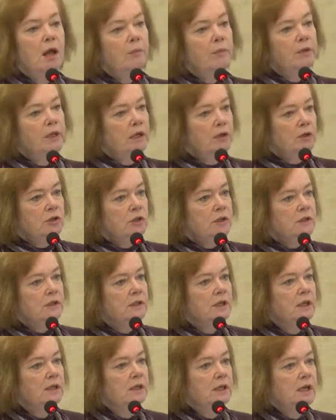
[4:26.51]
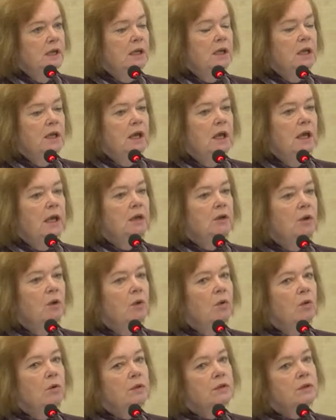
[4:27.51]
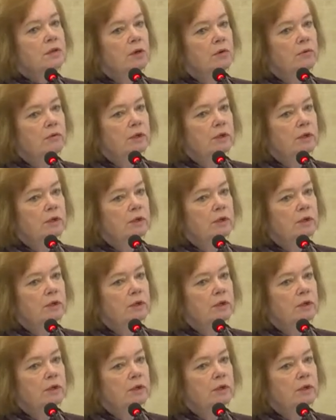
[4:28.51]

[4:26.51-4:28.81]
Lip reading: But interestingly, it also